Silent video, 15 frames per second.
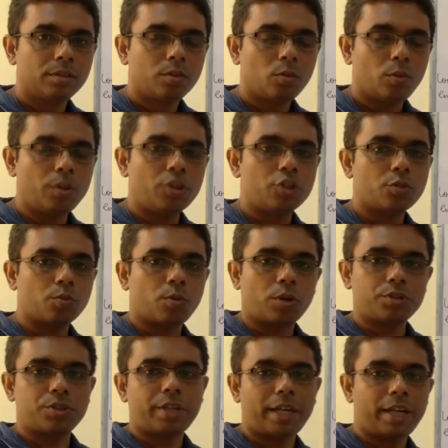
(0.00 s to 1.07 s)
which
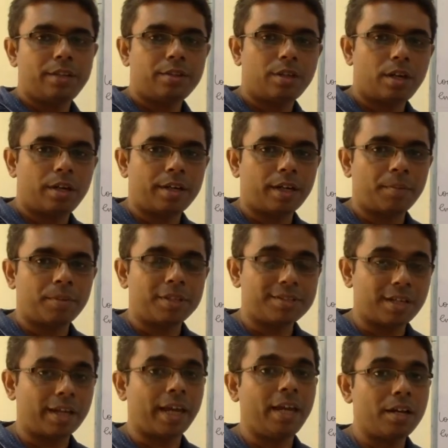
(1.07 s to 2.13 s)
was there in third attempt is
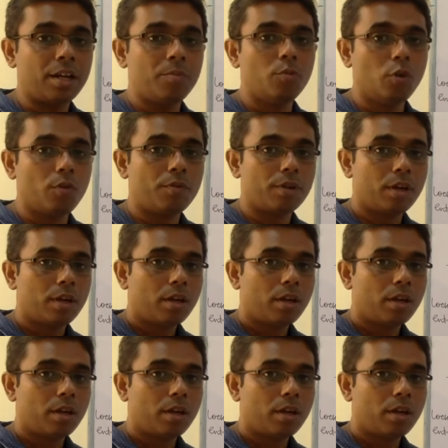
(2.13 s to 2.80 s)
again removed